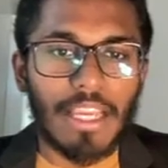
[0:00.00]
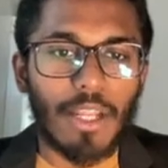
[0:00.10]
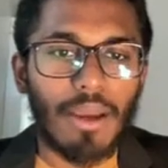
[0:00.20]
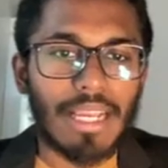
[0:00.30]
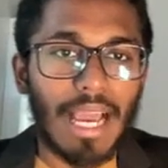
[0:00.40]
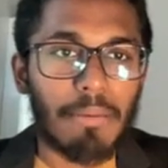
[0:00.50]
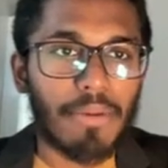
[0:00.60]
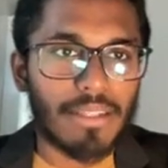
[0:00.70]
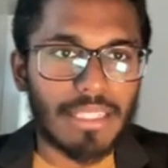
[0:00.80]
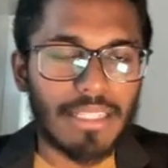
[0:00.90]
now I
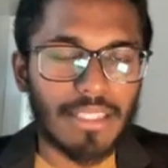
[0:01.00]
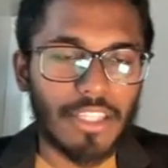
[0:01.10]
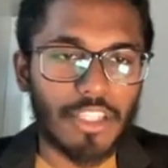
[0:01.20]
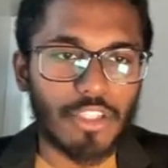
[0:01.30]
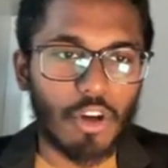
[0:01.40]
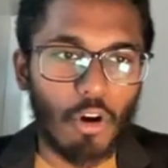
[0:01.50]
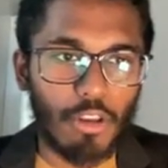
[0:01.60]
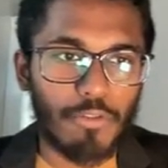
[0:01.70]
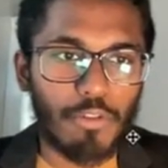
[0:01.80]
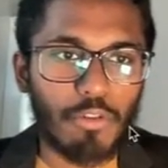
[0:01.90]
personally suggest all
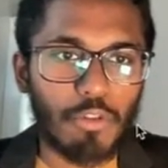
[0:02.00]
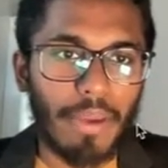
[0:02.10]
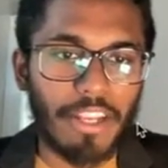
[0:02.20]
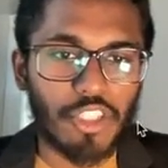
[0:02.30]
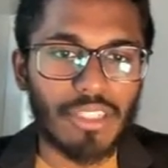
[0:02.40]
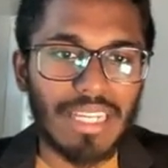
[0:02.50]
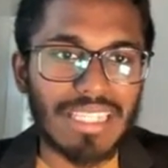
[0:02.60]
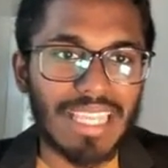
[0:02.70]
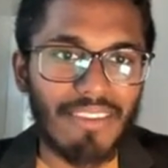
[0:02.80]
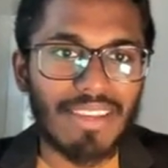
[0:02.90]
of you to mention it as
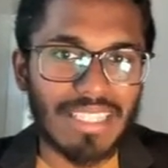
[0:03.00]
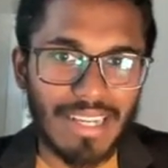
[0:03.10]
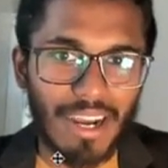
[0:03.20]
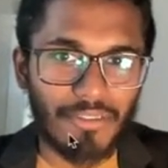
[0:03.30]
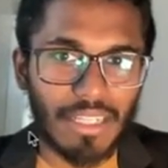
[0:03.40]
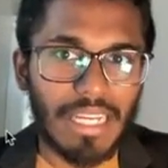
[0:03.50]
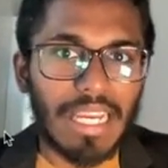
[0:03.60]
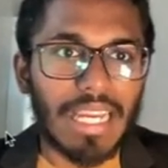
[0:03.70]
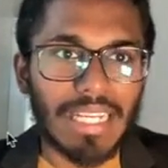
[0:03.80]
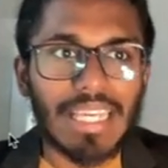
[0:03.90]
save as draft,
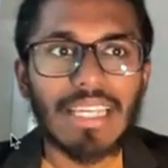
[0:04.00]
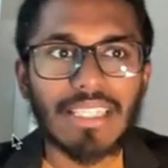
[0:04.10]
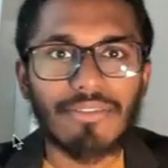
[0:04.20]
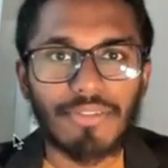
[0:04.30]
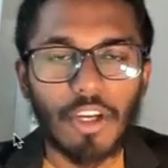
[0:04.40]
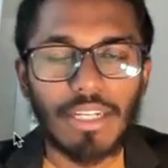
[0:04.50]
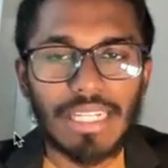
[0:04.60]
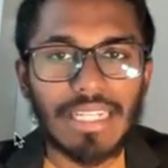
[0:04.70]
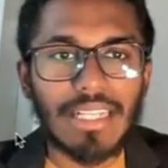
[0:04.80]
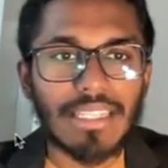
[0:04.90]
in case if your
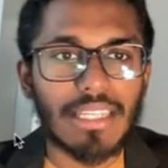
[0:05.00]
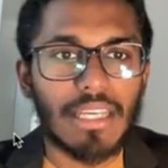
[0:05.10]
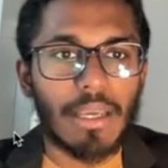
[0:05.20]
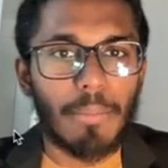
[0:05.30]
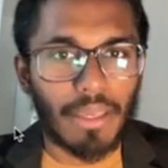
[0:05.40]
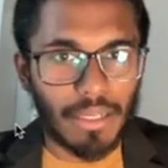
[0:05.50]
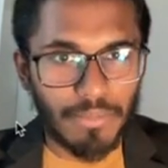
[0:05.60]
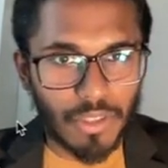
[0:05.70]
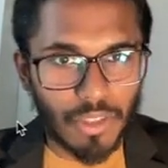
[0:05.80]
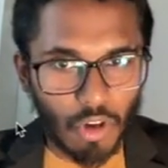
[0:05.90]
details
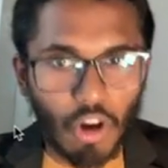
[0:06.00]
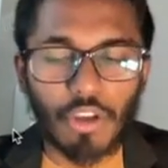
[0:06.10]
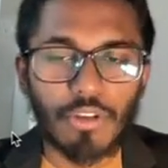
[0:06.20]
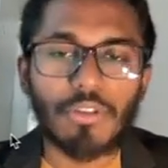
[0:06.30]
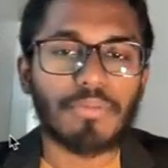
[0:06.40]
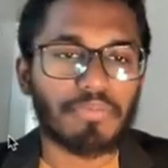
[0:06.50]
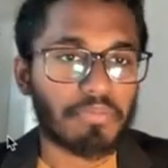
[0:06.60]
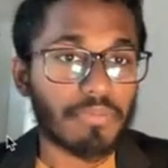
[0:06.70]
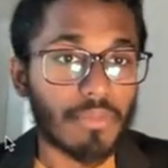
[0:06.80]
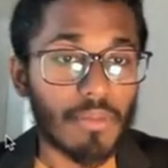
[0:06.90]
becomes wrong,
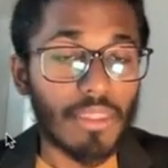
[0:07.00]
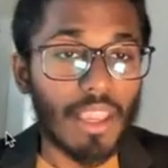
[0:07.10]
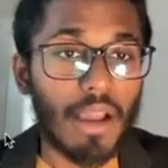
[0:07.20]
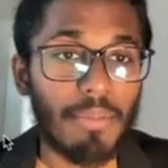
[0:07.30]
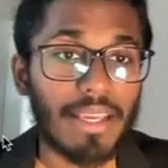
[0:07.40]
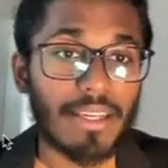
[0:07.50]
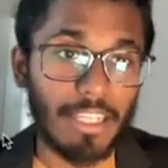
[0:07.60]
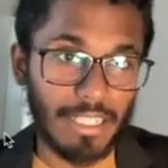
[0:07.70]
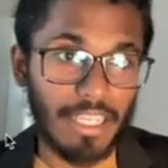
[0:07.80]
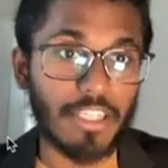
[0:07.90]
I'm like,
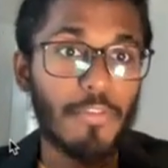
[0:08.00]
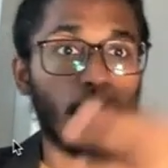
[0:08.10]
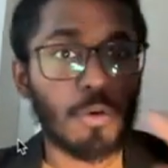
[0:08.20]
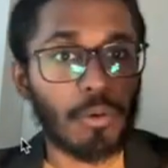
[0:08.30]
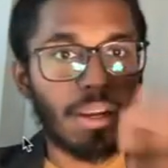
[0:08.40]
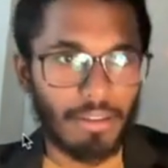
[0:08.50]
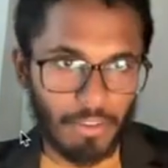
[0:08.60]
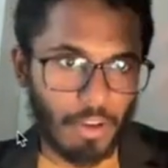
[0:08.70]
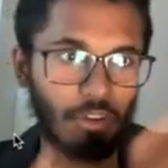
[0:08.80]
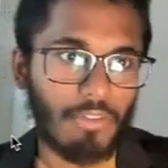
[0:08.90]
in case if you want to, if
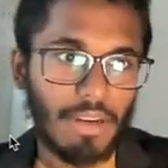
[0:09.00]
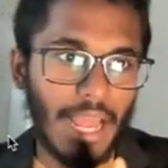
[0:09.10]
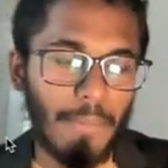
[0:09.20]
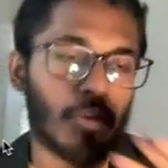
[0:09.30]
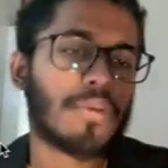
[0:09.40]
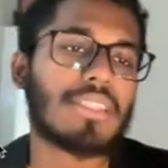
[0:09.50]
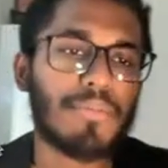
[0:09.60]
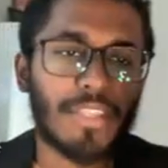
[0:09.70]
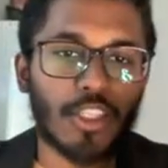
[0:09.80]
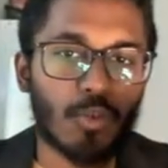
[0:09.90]
your laptop is
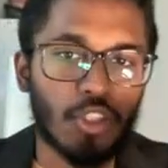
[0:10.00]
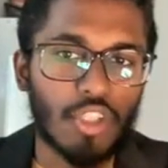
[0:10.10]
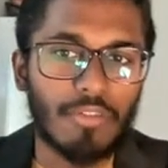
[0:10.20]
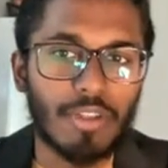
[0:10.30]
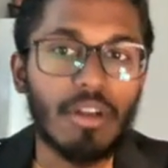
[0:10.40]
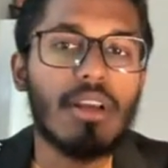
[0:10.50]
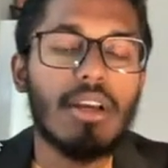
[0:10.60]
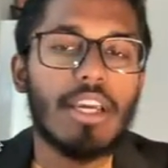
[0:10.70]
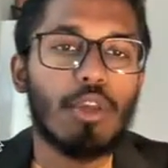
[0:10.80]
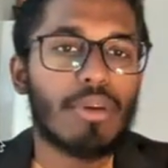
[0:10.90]
something switched off or not,
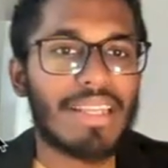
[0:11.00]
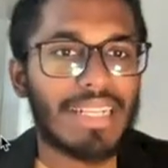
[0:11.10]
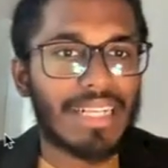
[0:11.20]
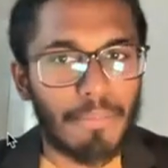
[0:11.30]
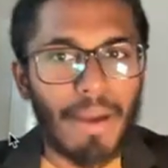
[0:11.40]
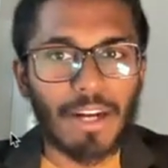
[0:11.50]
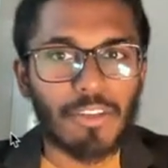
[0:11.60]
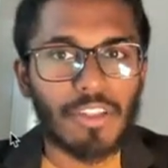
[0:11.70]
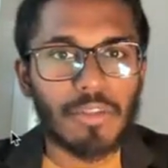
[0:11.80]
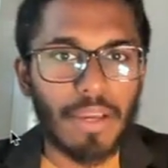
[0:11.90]
you can come back to
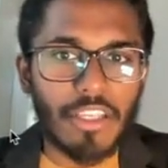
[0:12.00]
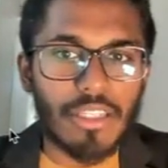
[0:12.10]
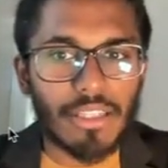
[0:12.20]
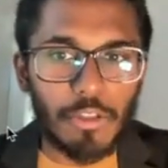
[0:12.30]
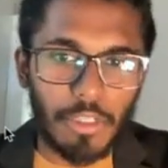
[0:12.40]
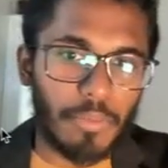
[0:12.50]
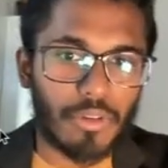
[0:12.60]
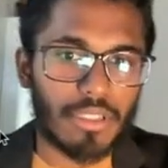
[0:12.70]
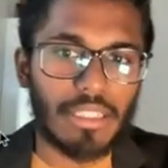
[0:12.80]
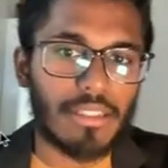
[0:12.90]
this page and then you can
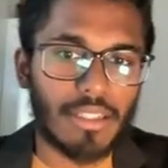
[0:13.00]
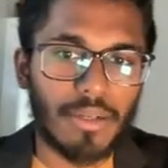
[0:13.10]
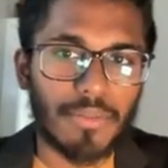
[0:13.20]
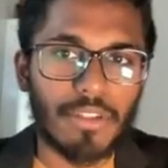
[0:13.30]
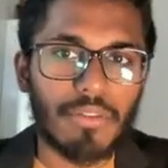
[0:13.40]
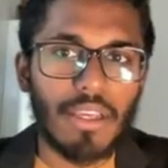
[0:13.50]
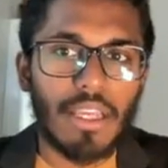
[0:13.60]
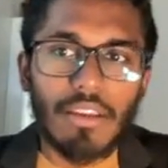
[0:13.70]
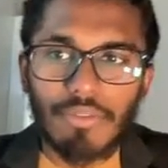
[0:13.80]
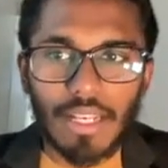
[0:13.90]
proceed in terms of
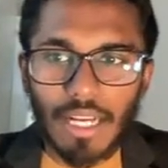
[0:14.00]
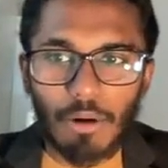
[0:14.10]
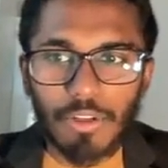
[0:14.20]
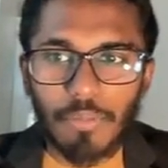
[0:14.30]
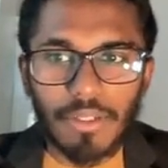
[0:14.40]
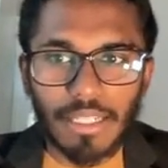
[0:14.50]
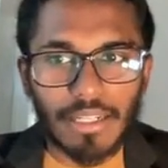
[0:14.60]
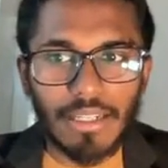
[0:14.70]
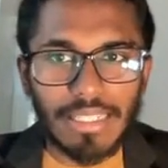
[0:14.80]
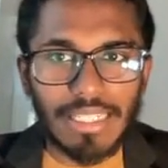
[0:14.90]
filling out your
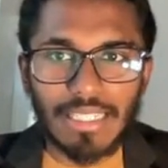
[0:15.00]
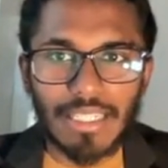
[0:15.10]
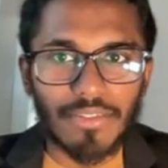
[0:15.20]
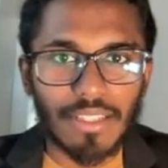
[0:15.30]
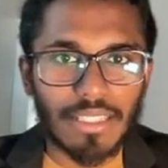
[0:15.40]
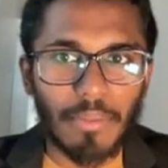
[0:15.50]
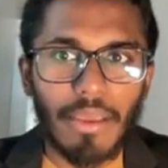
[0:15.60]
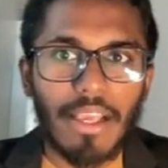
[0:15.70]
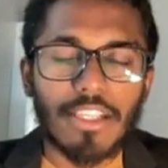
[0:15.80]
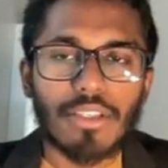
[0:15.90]
particular details for the same.
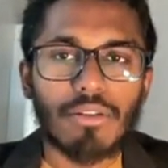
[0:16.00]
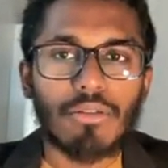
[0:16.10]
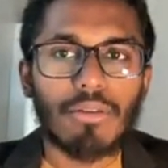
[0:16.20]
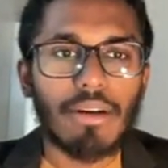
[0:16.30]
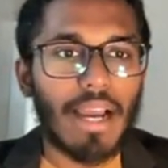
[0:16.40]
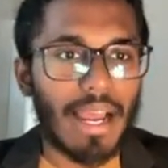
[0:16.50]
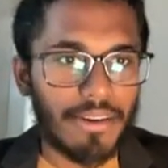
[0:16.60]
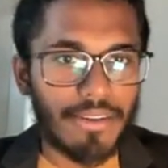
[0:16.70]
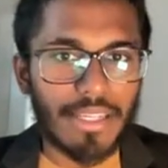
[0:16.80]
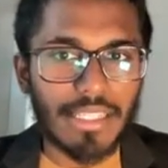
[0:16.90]
So,
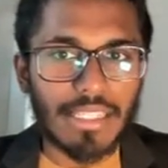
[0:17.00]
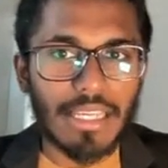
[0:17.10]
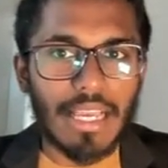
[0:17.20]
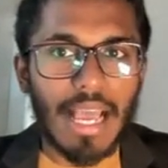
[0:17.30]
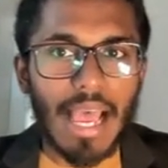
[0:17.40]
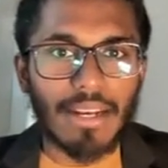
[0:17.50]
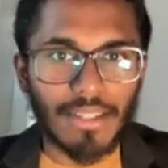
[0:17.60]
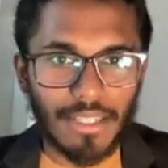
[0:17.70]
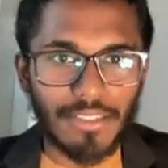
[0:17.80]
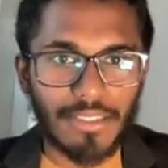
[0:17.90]
address and
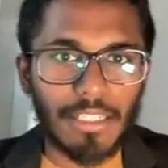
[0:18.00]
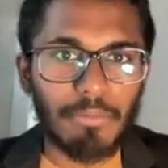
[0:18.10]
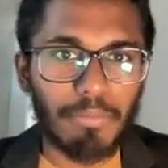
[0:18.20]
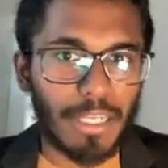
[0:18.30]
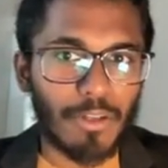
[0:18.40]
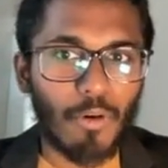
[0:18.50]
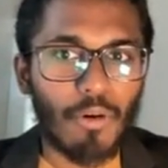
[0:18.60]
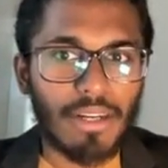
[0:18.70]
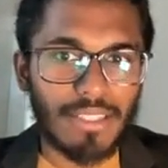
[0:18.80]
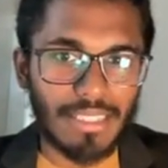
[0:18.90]
country, pin
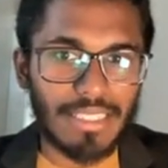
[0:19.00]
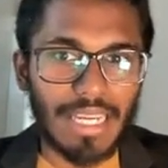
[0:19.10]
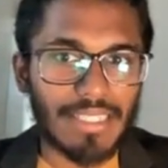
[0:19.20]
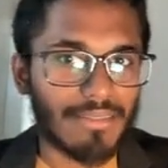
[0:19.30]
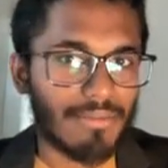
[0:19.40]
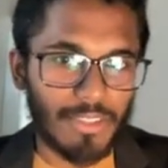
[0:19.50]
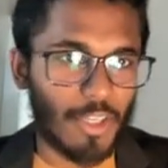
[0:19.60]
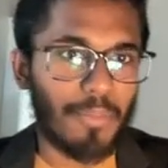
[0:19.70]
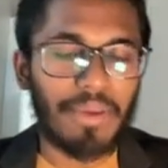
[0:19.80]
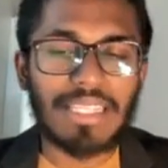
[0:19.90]
code, state,
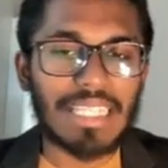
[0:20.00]
your basic